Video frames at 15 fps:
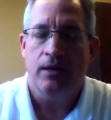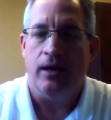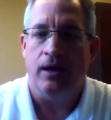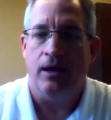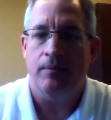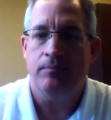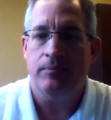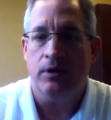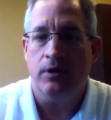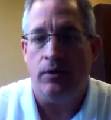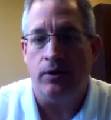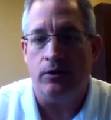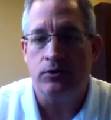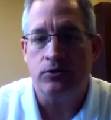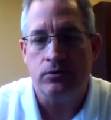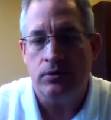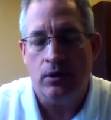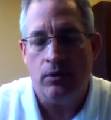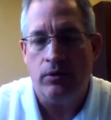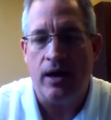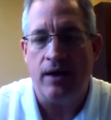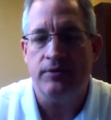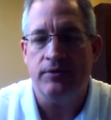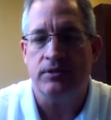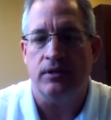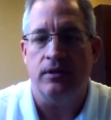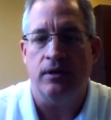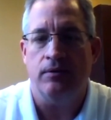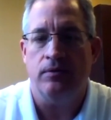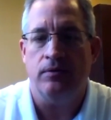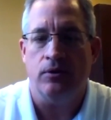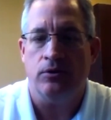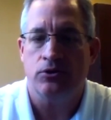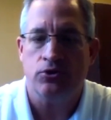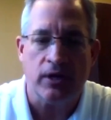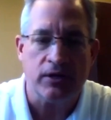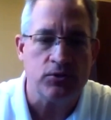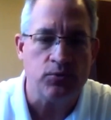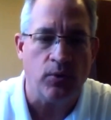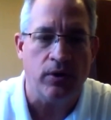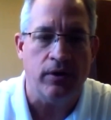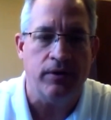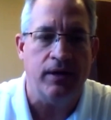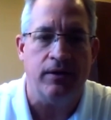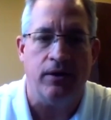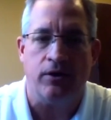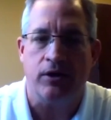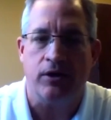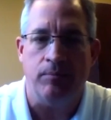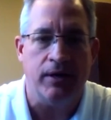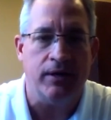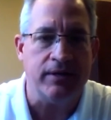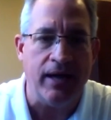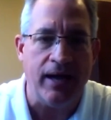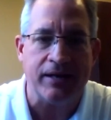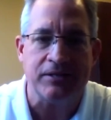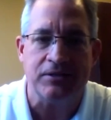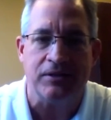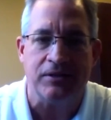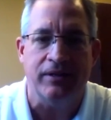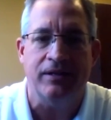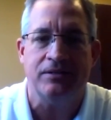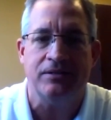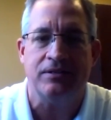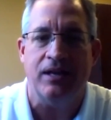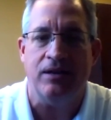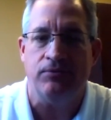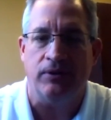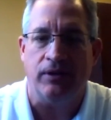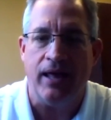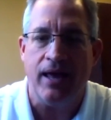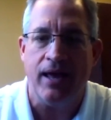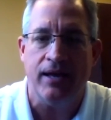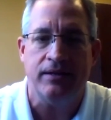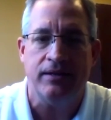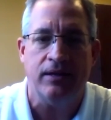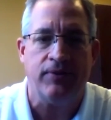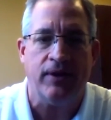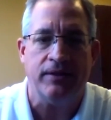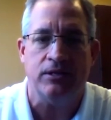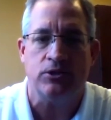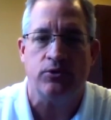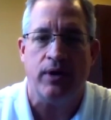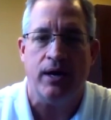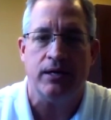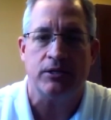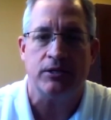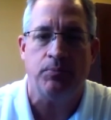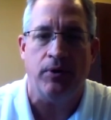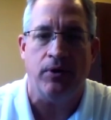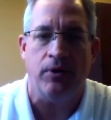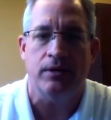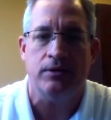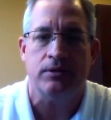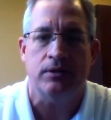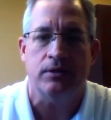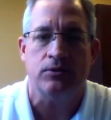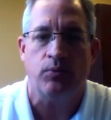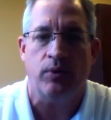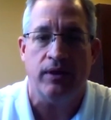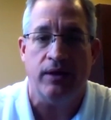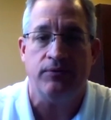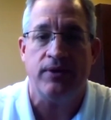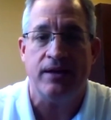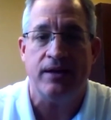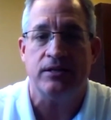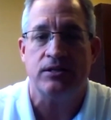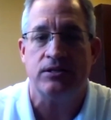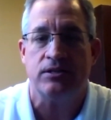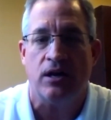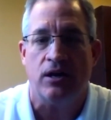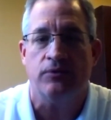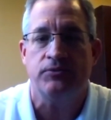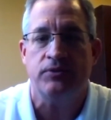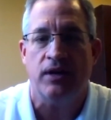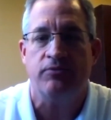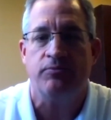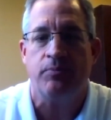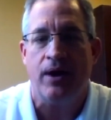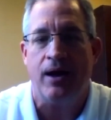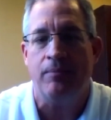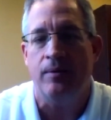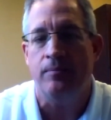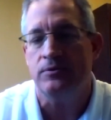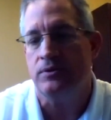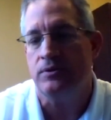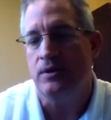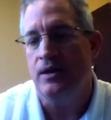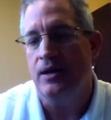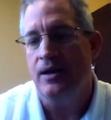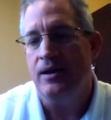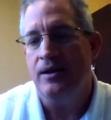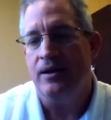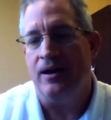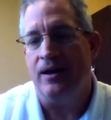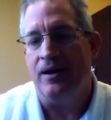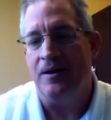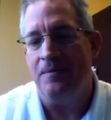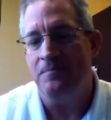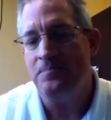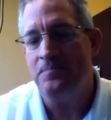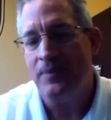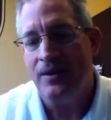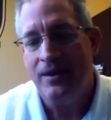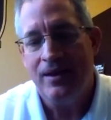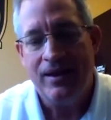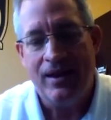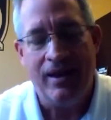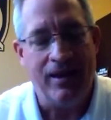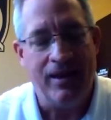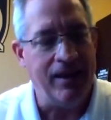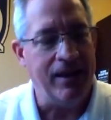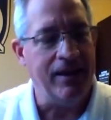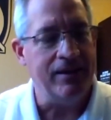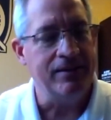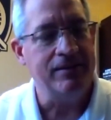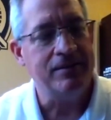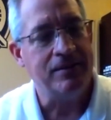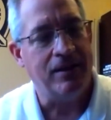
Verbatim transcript: um, you know, they're, you know, obviously they, they're trustworthy, they're committed to excellence, they've led, they've had these great experiences where they've had to solve tough problems. Um, and